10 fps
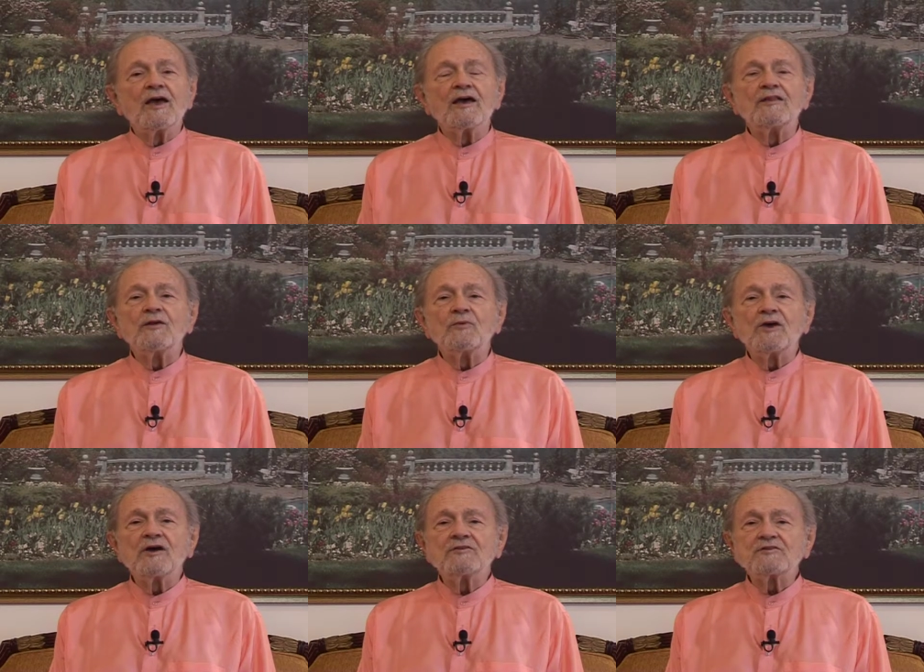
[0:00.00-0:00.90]
and that
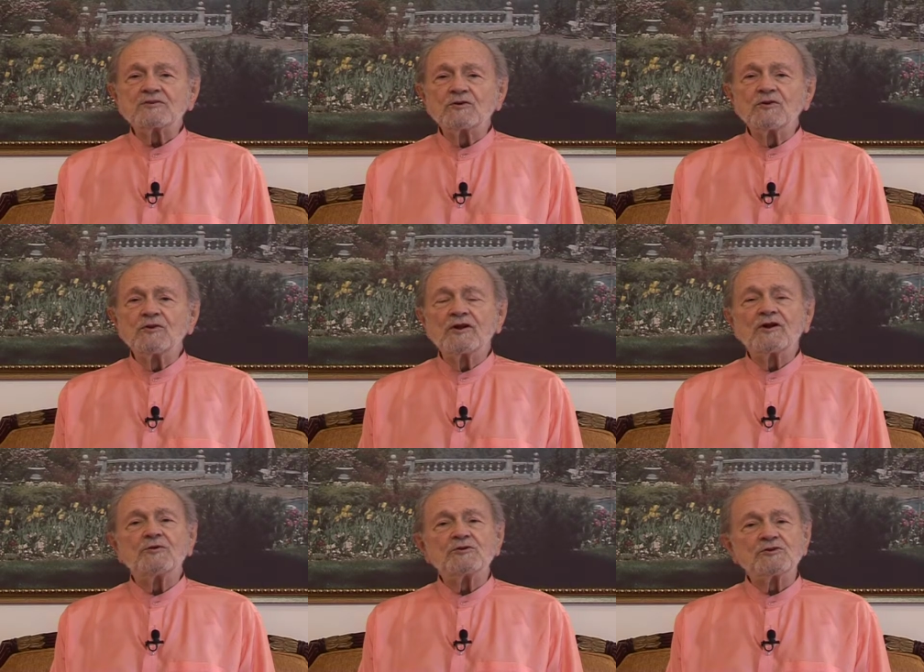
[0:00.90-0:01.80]
we have a school
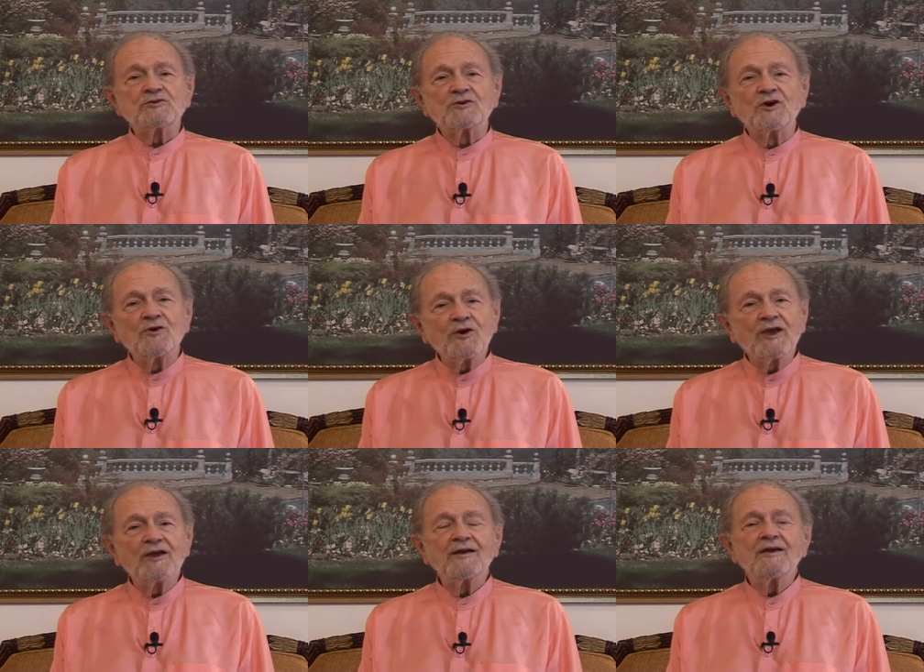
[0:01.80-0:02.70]
there which is
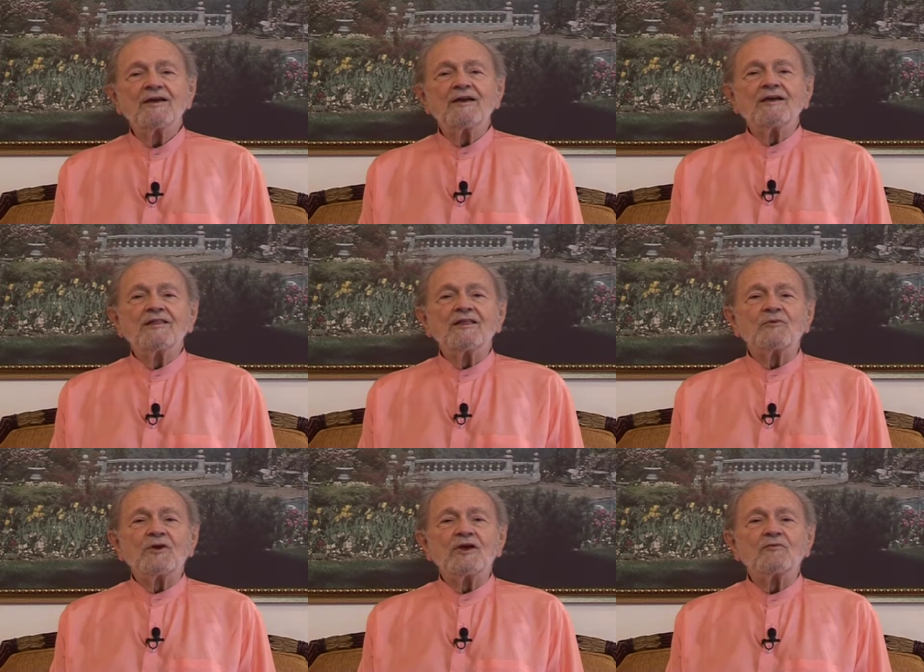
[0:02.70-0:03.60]
growing
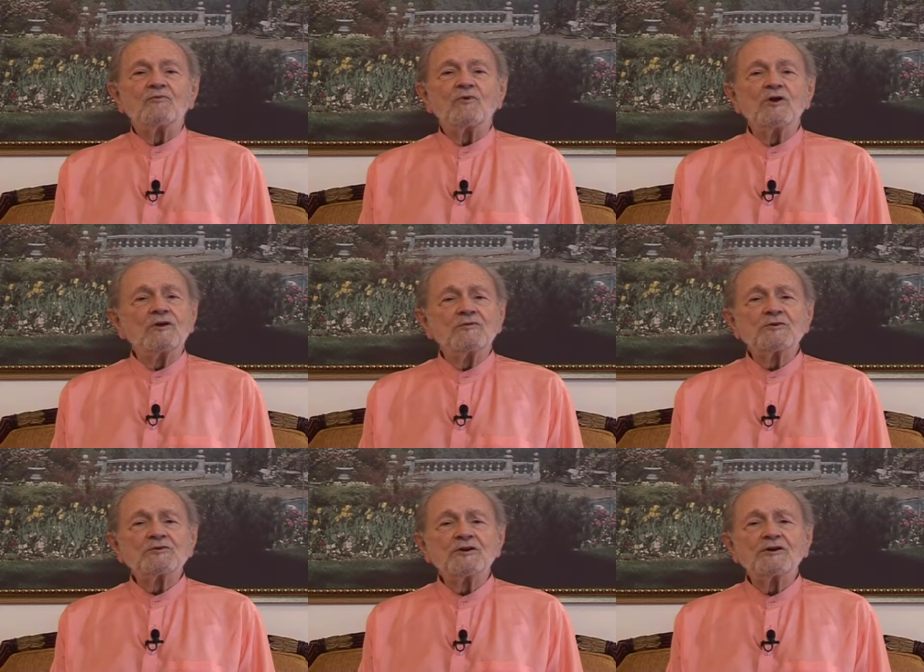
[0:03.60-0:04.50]
that we have
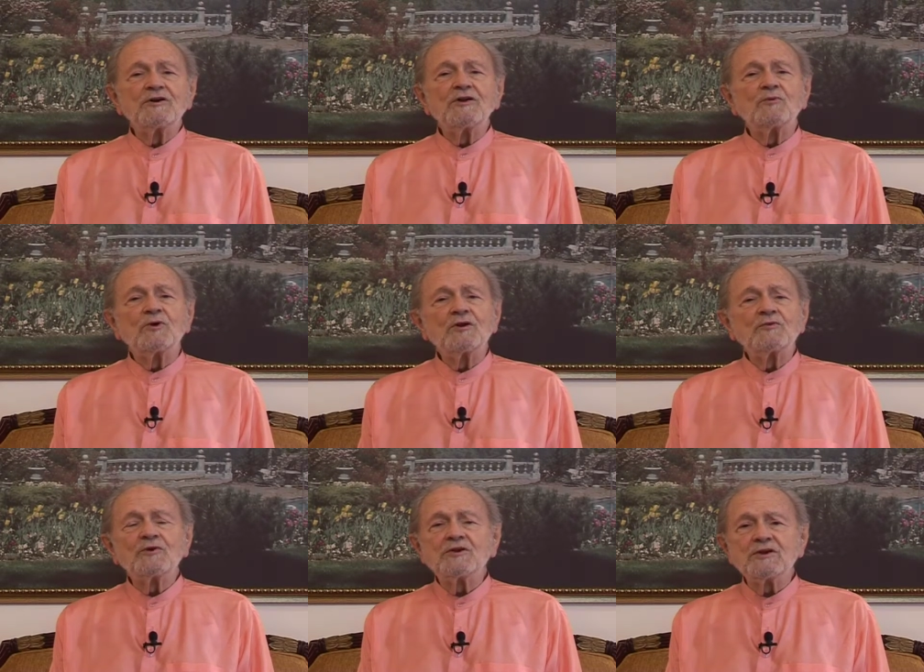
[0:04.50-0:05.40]
wonderful children and
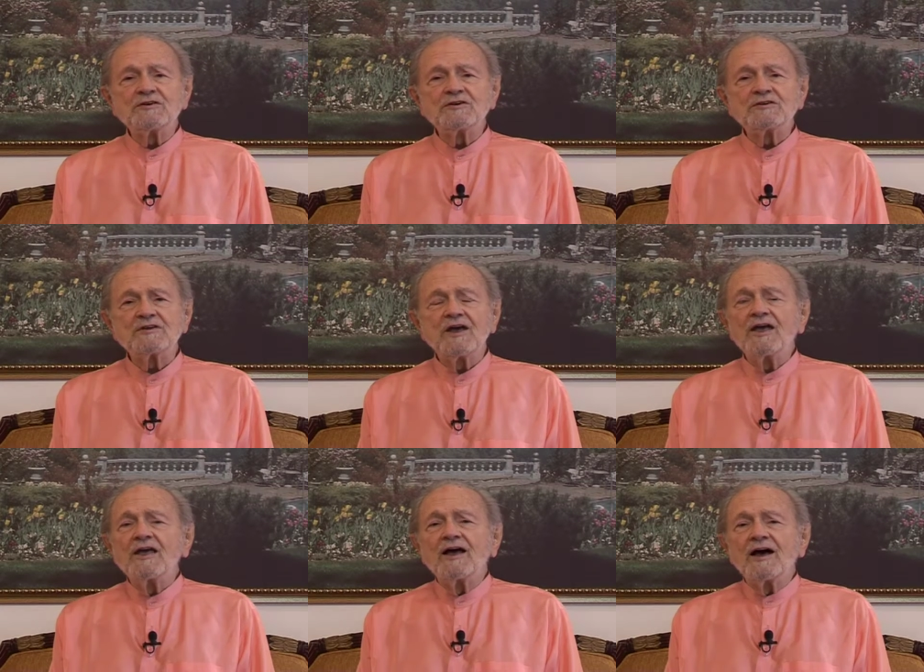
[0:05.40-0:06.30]
wonderful teachers.
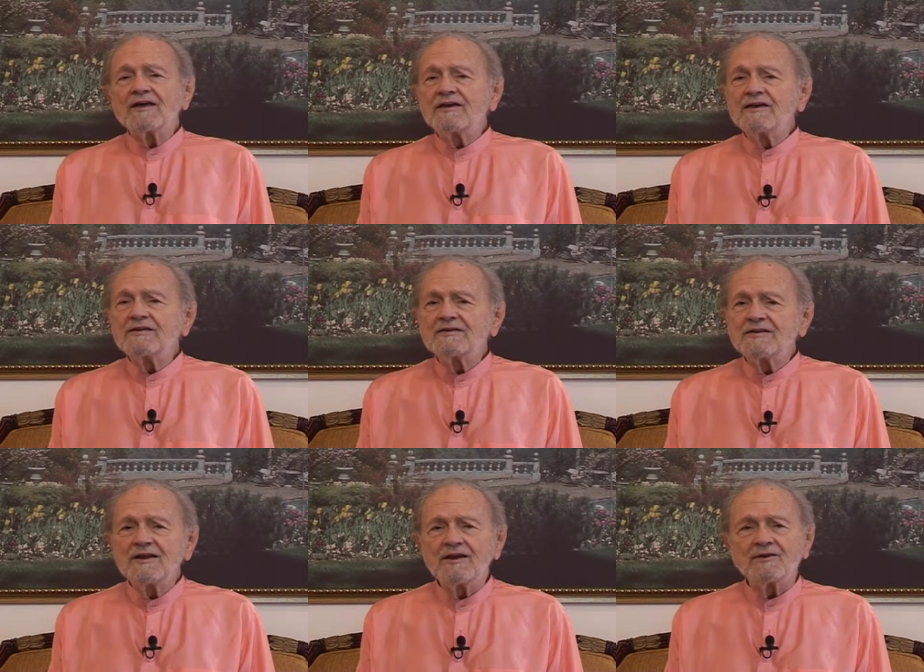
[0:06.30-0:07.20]
I can't
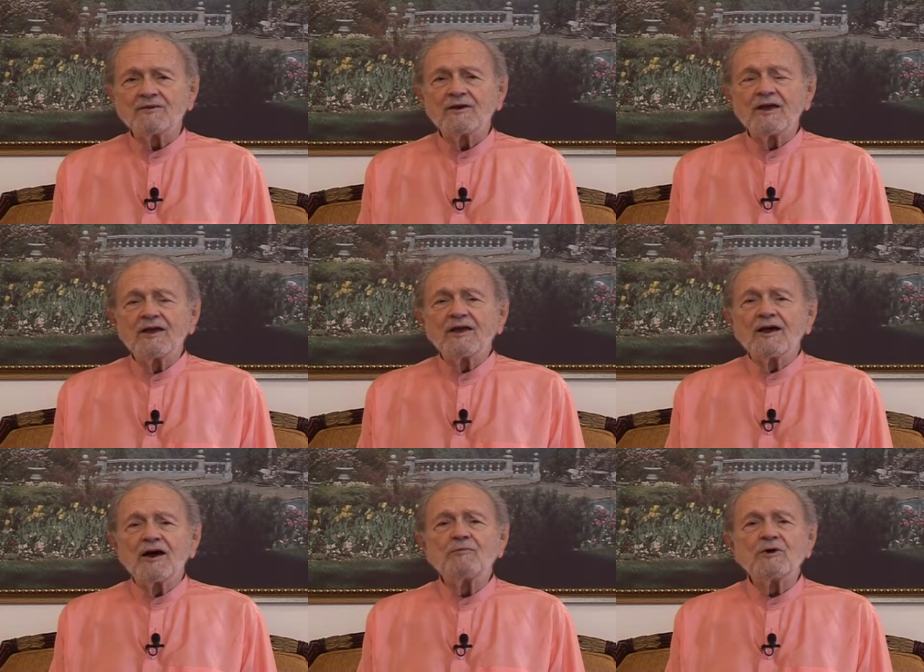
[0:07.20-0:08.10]
tell you
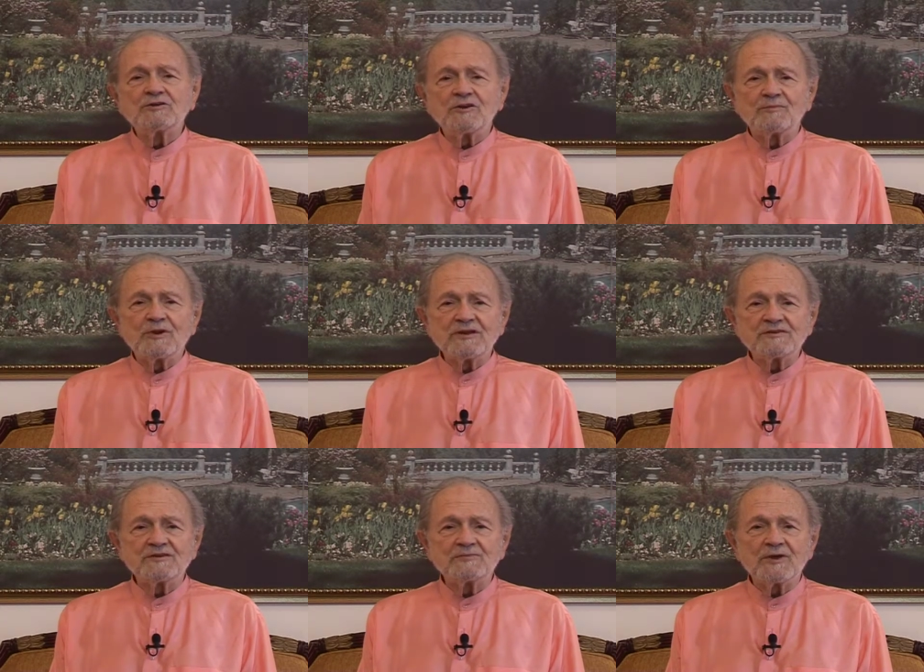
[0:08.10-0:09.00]
how much it
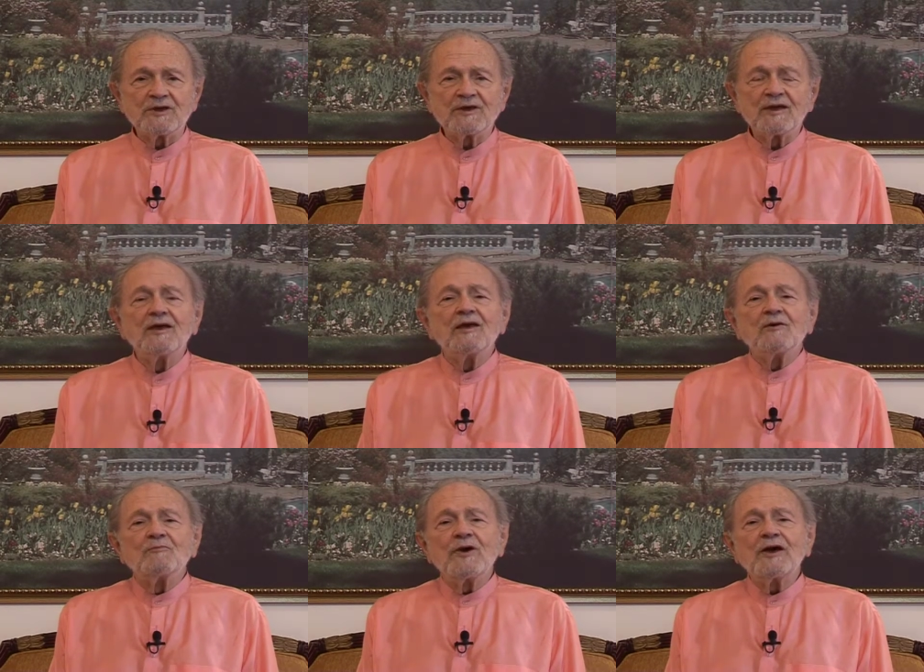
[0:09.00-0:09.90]
pleases me.
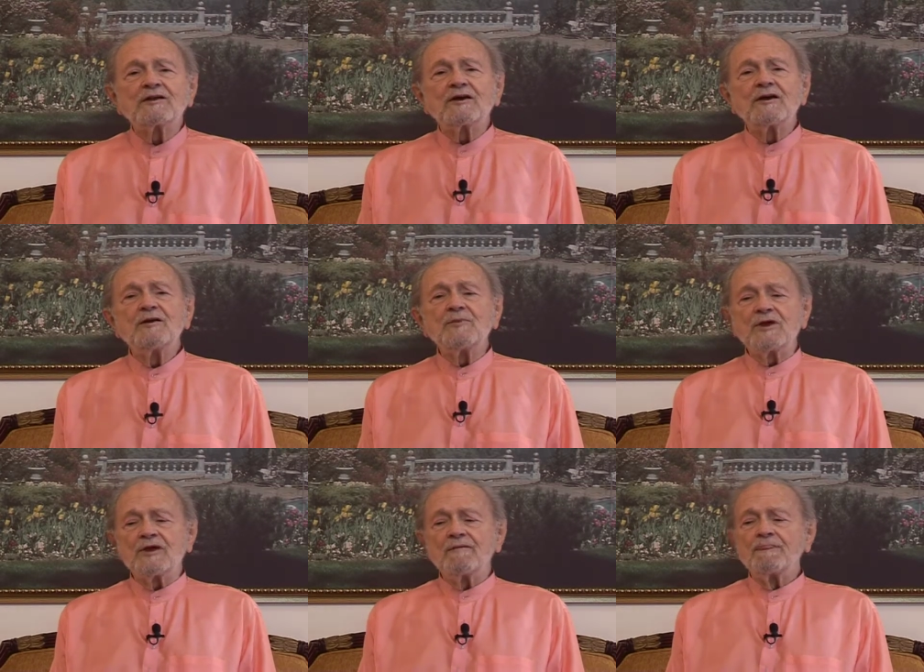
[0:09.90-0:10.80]
Pat
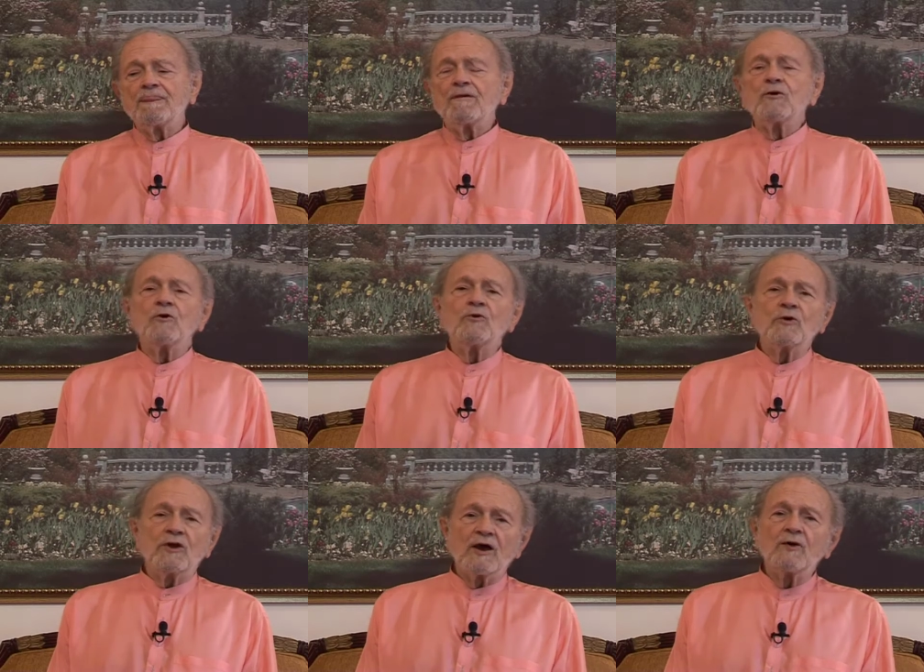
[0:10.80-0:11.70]
Kirby,
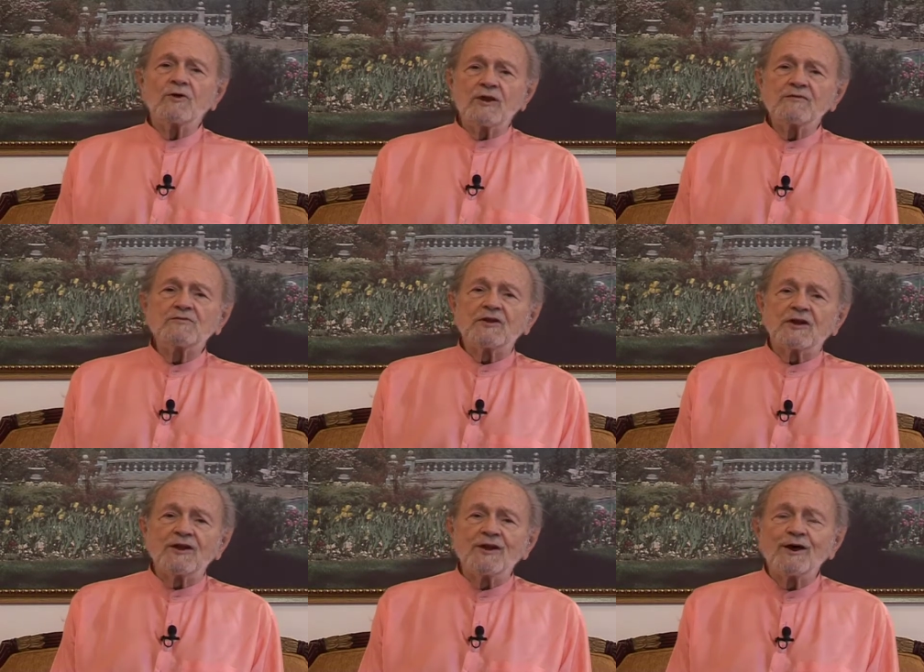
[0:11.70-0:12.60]
who now lives
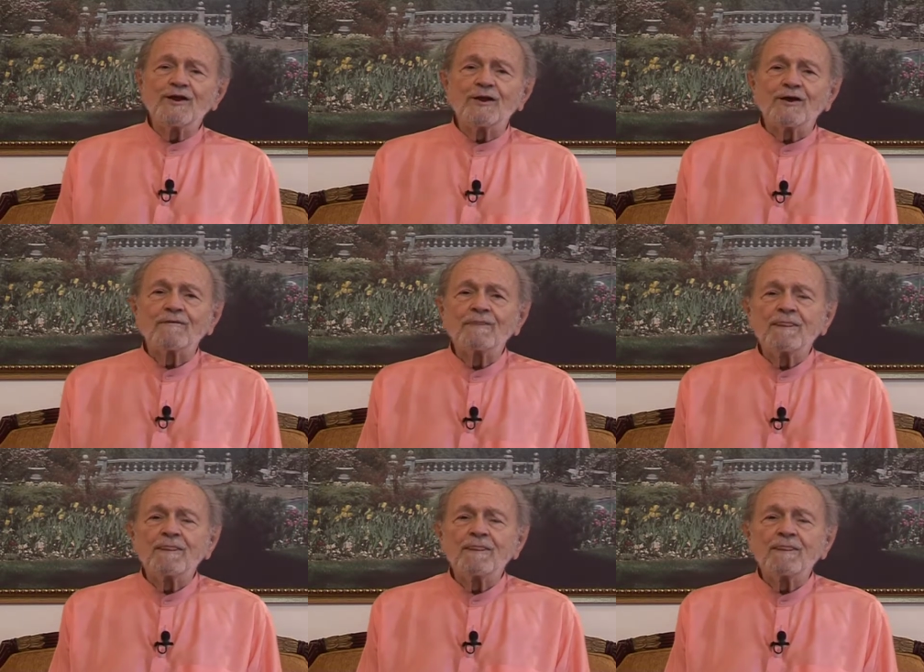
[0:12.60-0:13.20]
at Ananda,